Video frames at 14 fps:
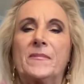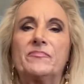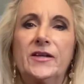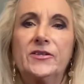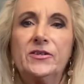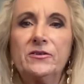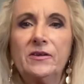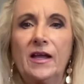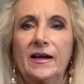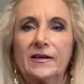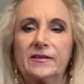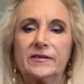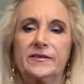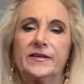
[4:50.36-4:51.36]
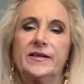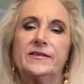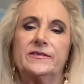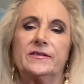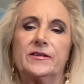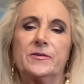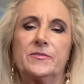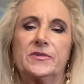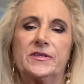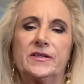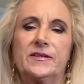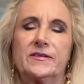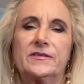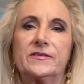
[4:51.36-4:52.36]
I do like Clinique's
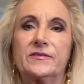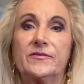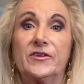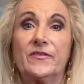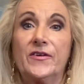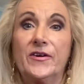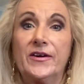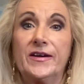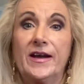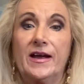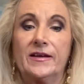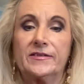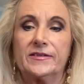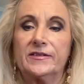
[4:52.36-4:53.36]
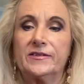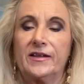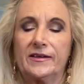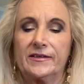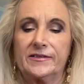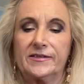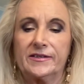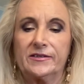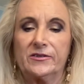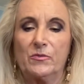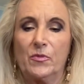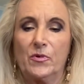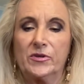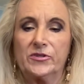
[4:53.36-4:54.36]
lipsticks. They're very nice, and like I said, they're
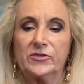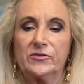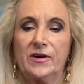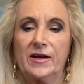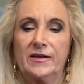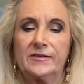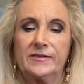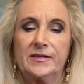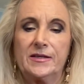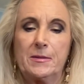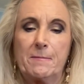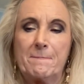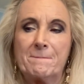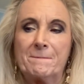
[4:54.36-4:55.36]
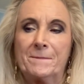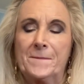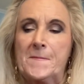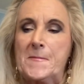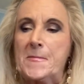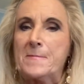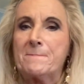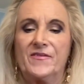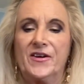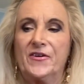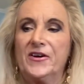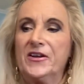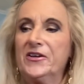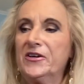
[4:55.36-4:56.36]
moisturizing.
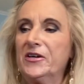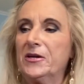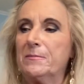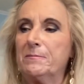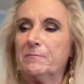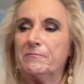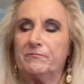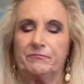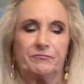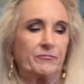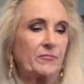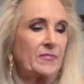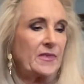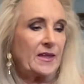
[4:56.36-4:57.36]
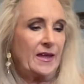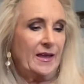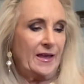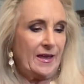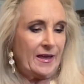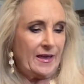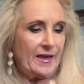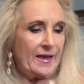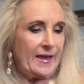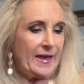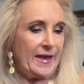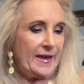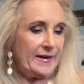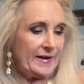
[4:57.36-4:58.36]
Very good.
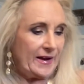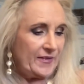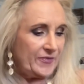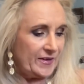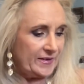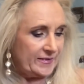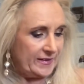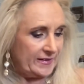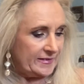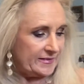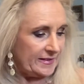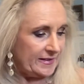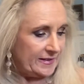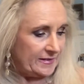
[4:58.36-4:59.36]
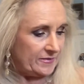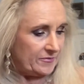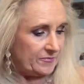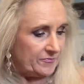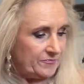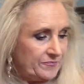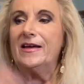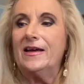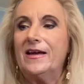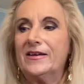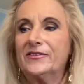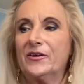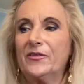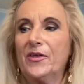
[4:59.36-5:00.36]
And I think that's it.
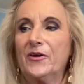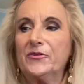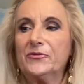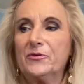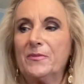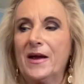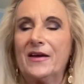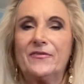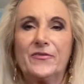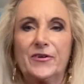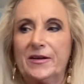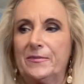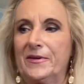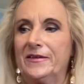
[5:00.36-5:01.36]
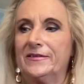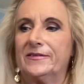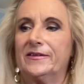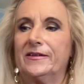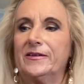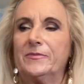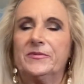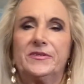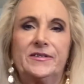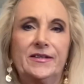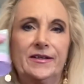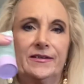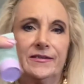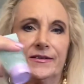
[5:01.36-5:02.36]
So those were my freebies, the
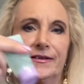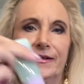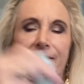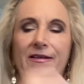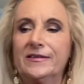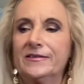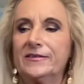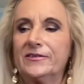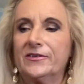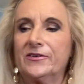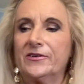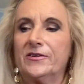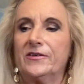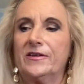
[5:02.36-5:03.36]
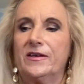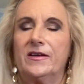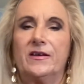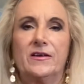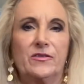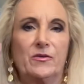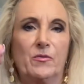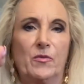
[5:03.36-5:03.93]
lipstick, the cleanser, the